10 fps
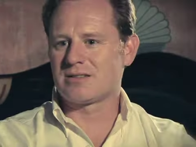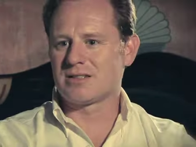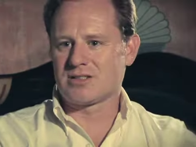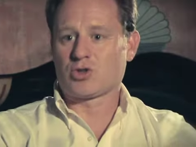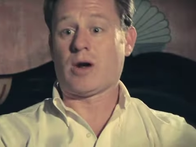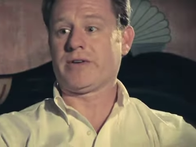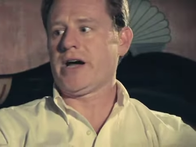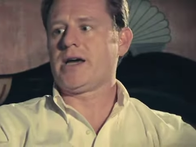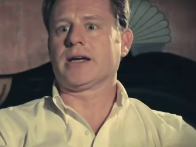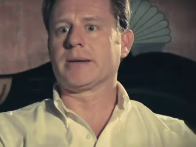This is
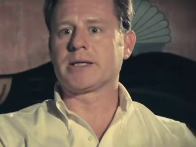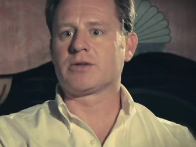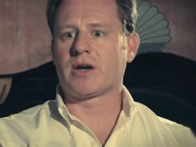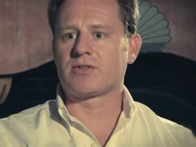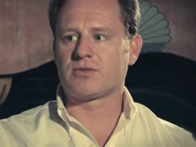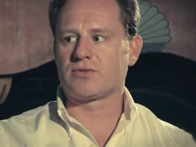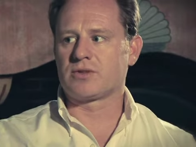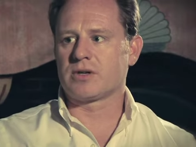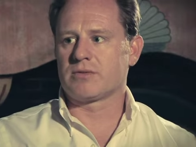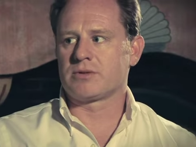Traviata. I mean, you have to,
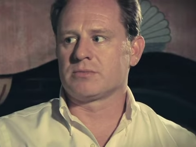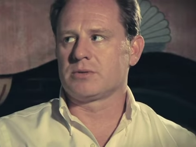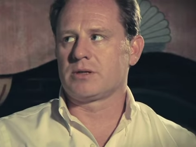you have to,